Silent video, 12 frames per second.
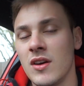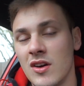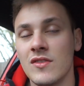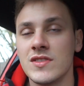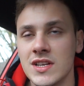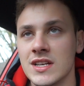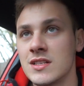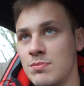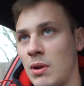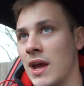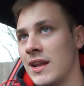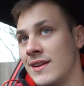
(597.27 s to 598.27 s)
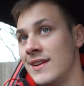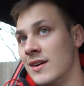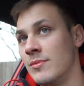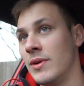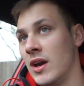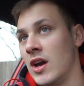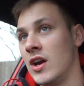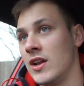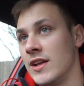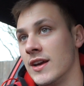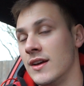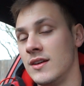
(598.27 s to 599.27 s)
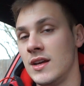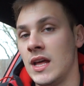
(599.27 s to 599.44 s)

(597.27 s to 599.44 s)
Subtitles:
I obviously explained a little bit earlier,